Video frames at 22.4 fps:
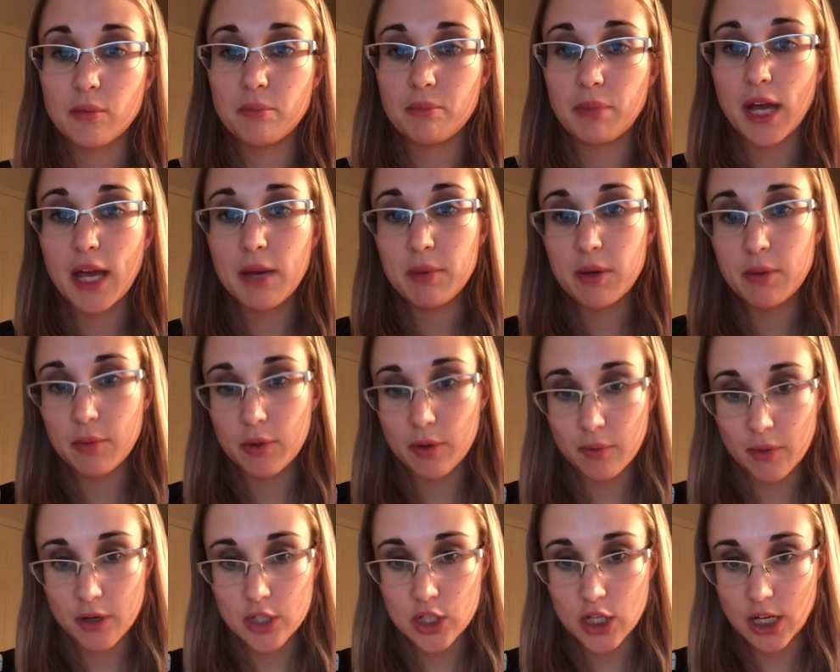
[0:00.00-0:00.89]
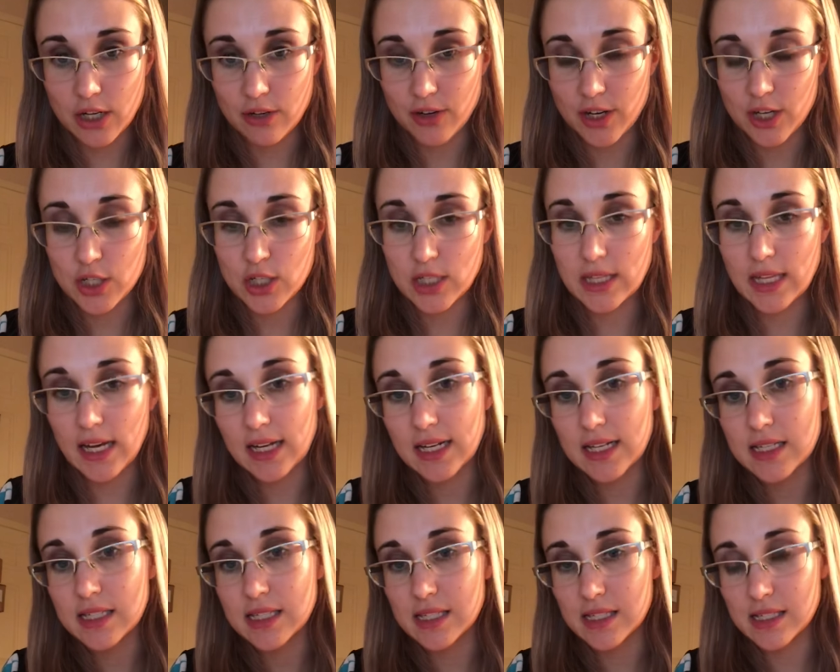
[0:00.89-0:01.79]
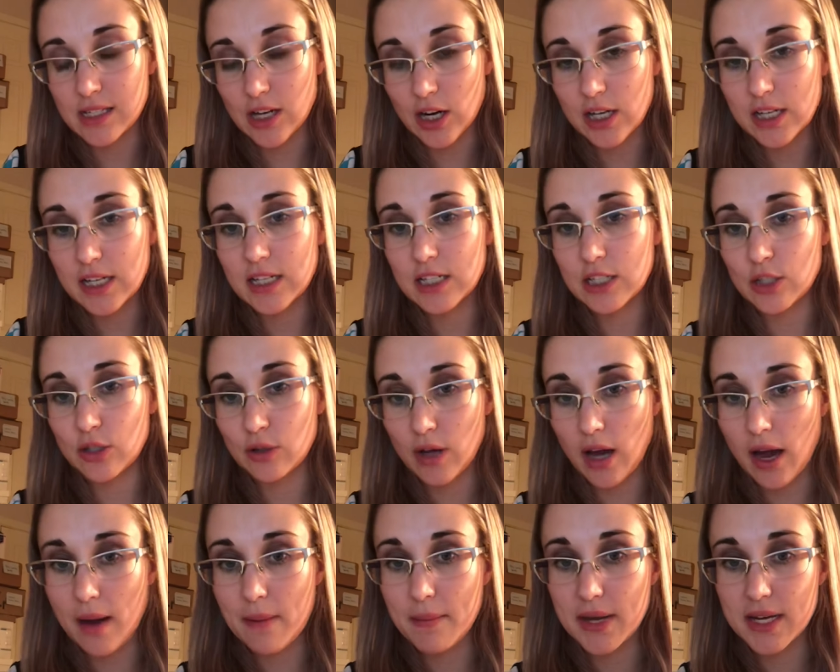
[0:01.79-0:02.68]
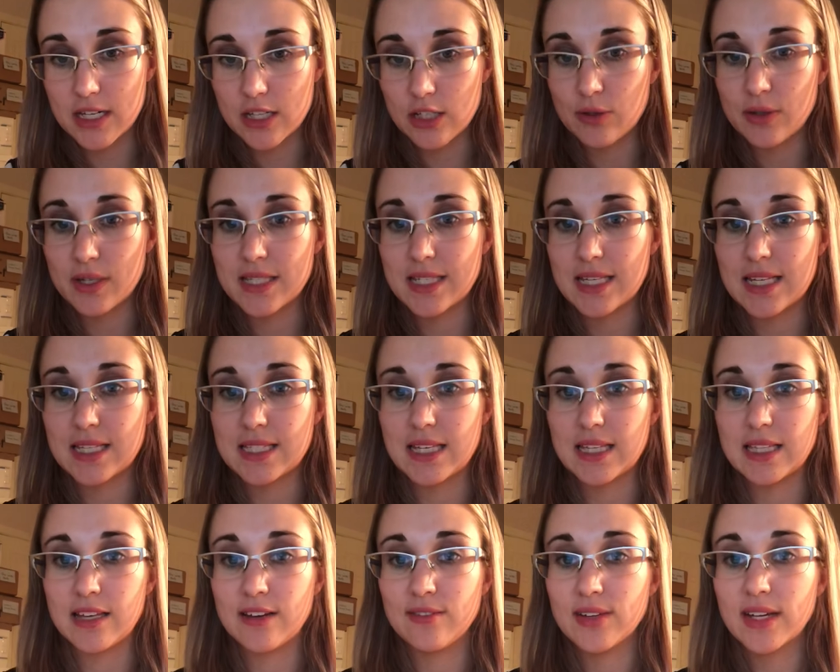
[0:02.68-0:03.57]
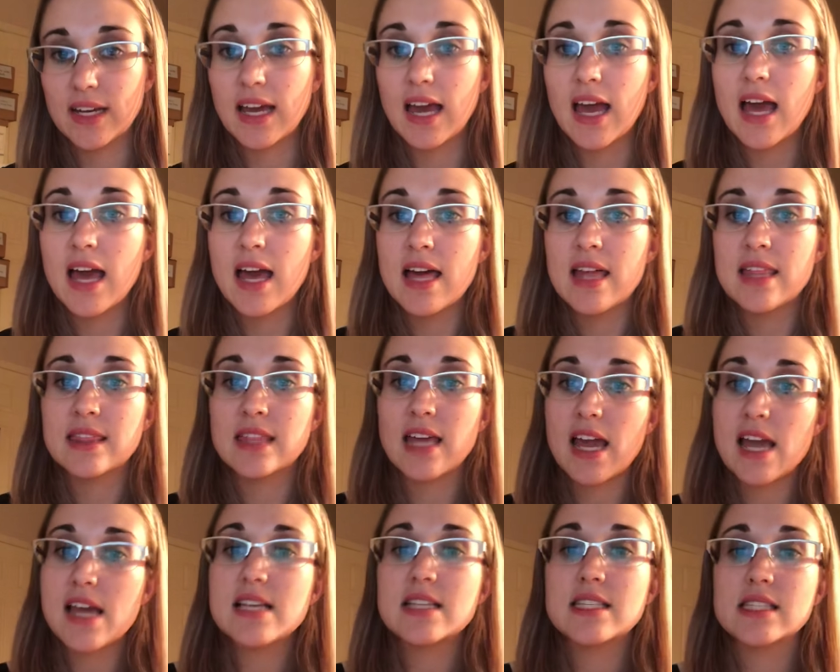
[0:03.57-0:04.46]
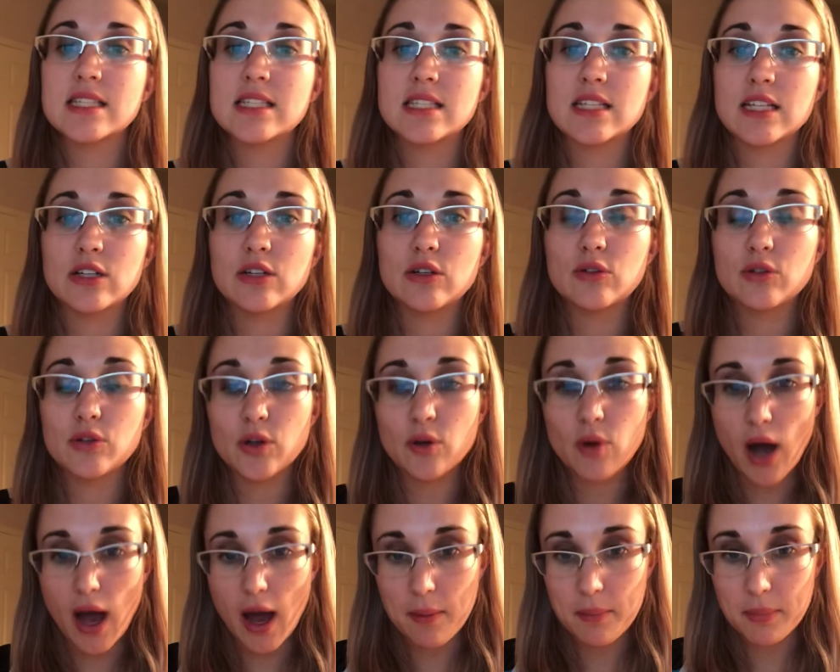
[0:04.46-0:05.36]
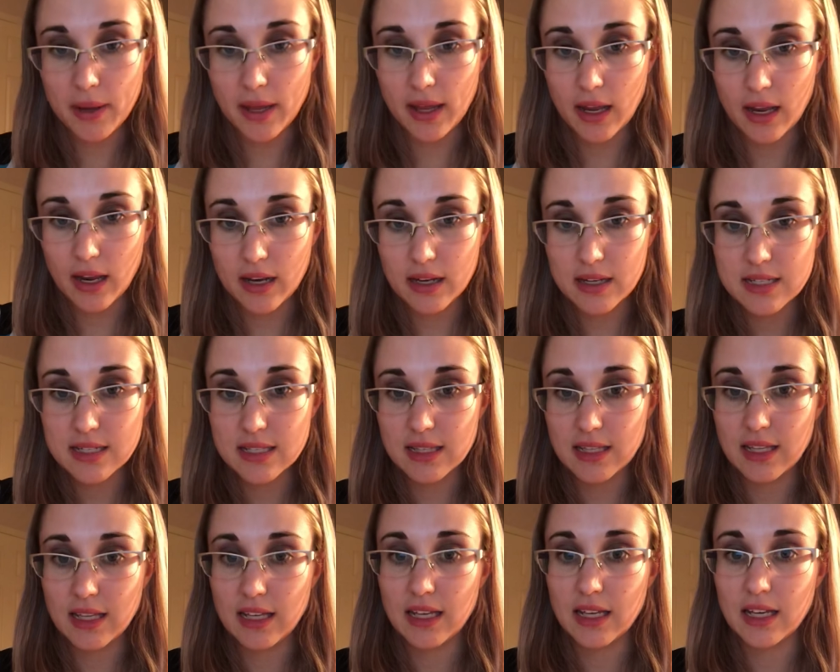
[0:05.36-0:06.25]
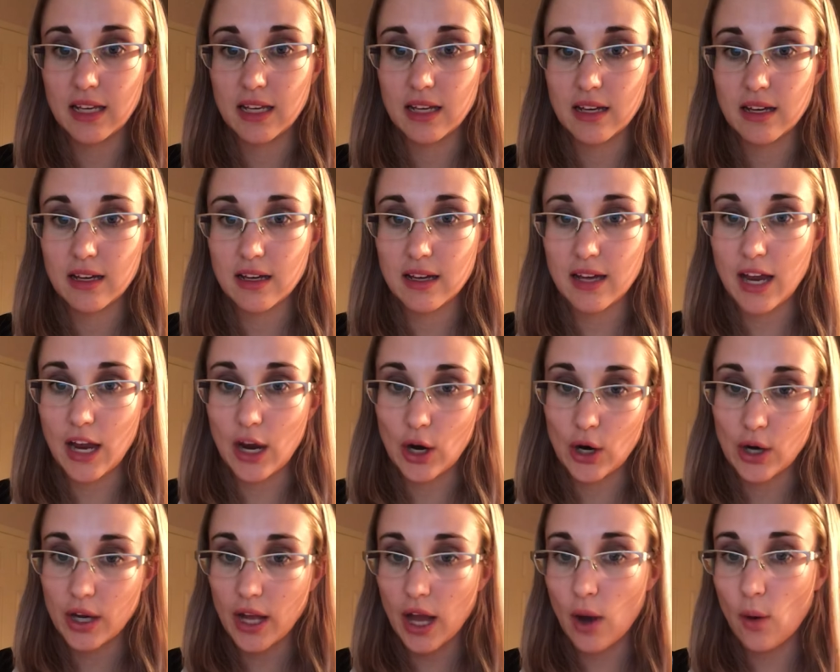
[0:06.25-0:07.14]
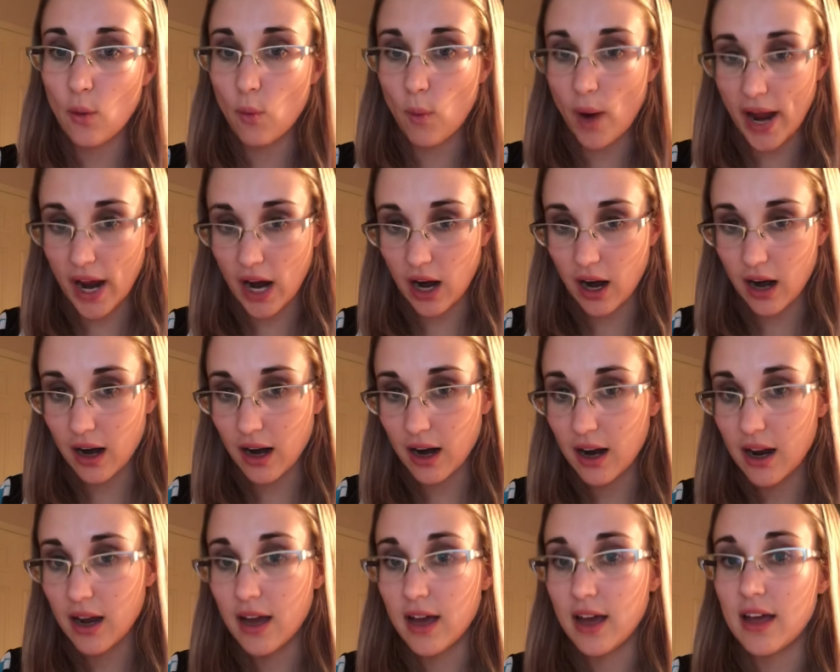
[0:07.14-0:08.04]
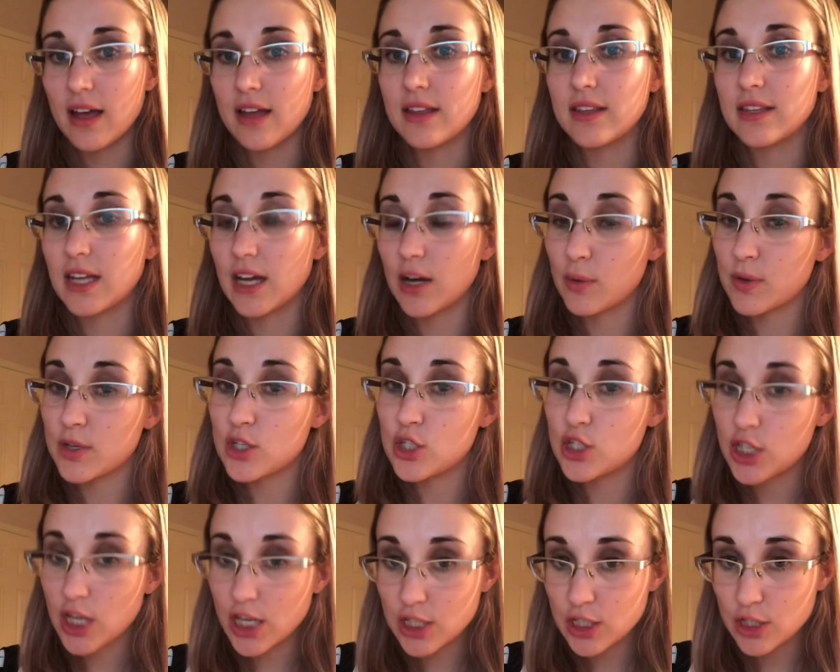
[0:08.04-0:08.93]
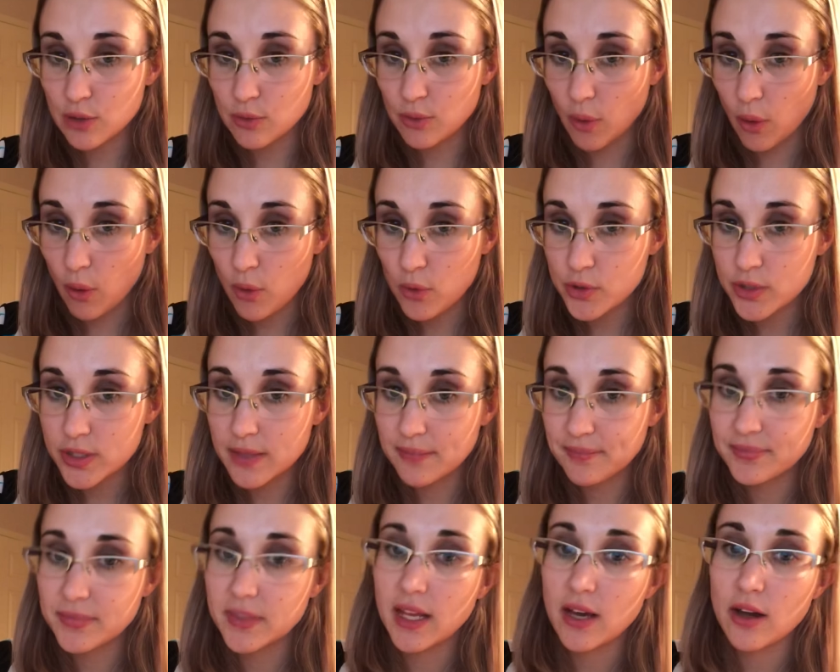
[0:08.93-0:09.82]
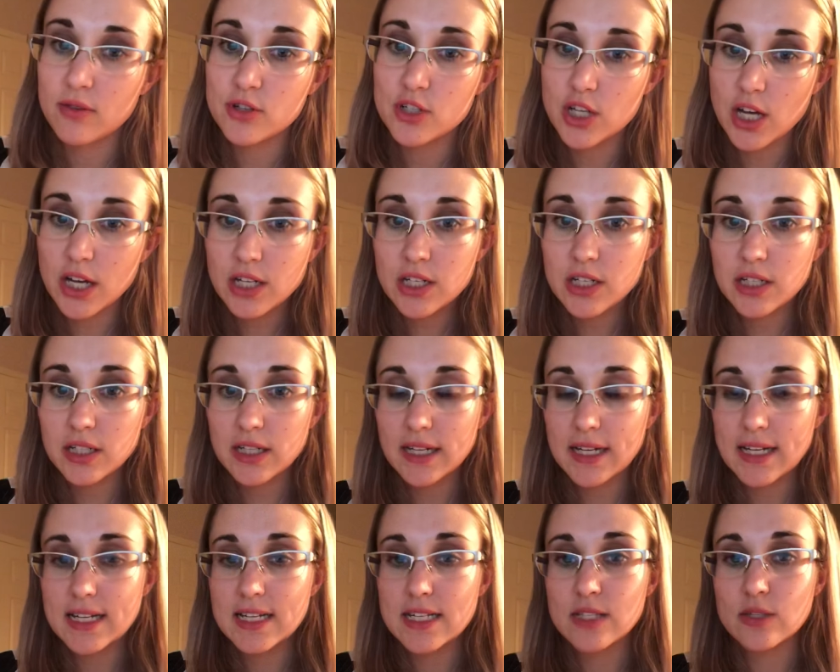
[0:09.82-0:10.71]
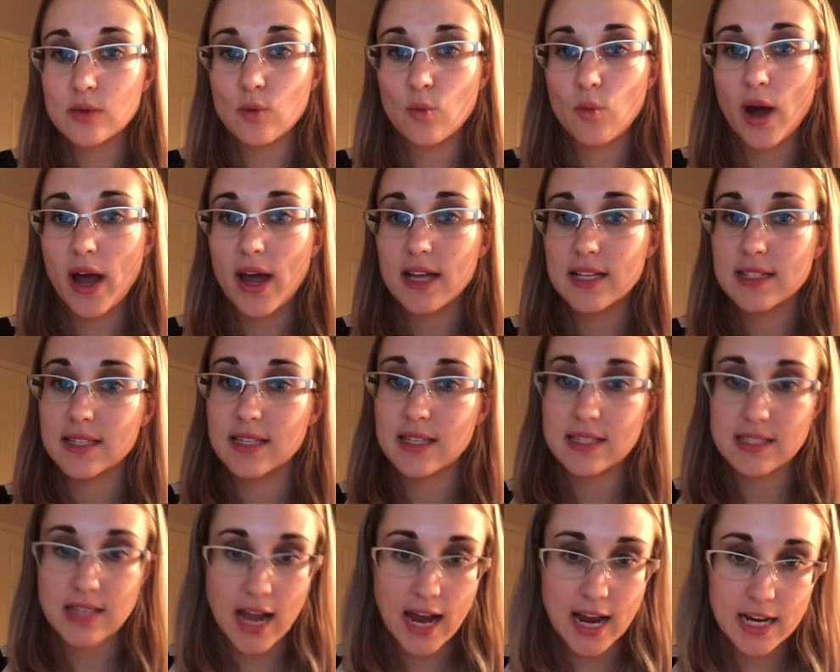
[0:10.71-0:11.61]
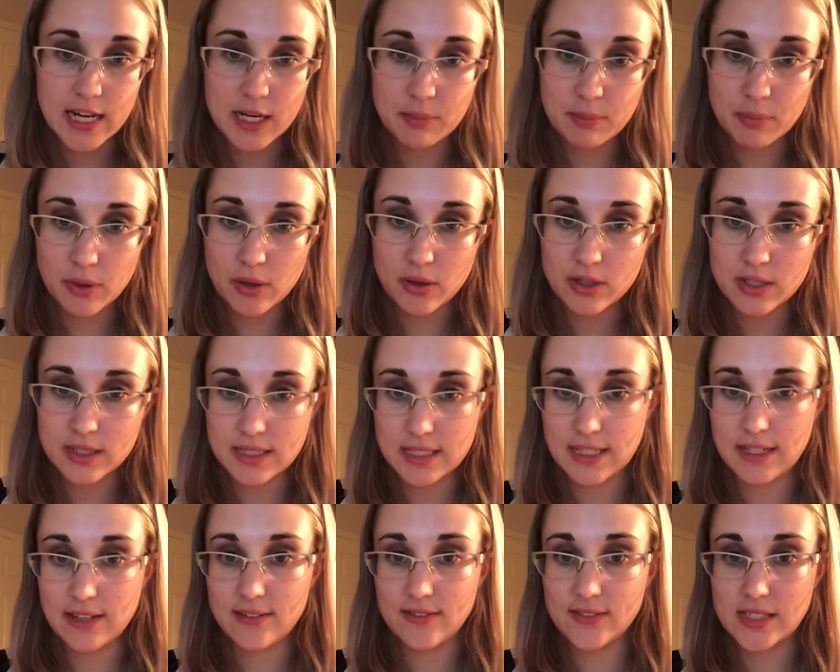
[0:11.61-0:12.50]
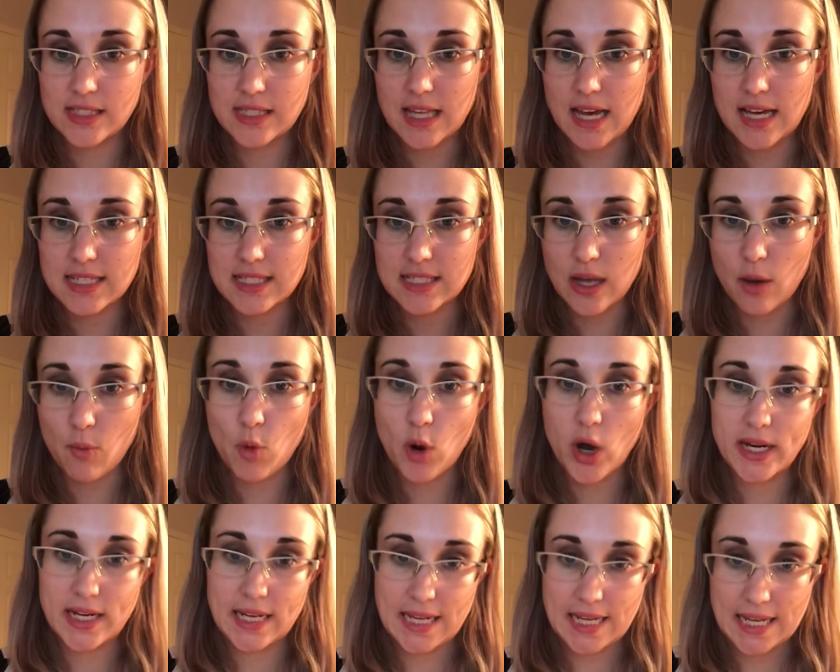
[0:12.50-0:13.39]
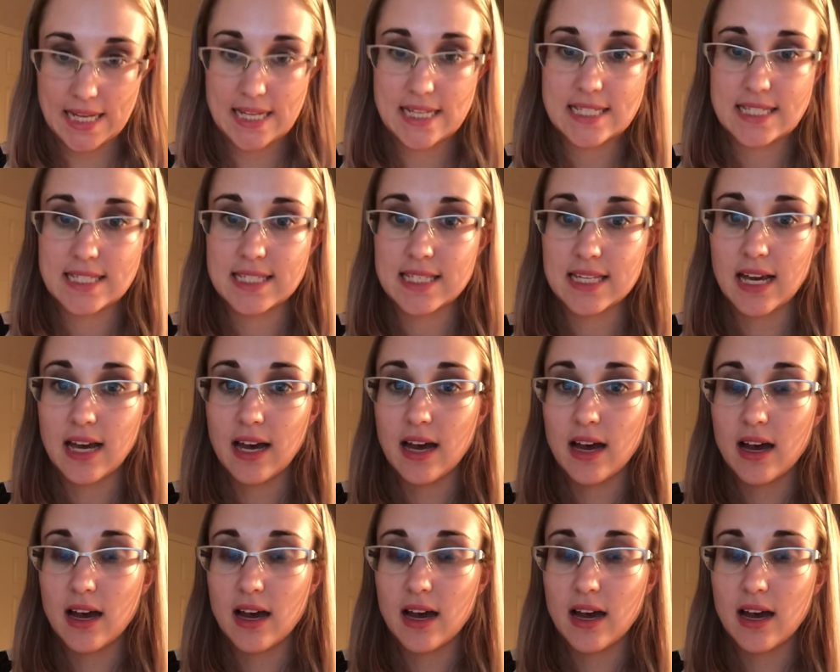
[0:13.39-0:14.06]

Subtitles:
baby boomer generation that is starting to come into assisted living, they still grew up in the area where there was gender roles. Now, gender is what society perceives that someone is.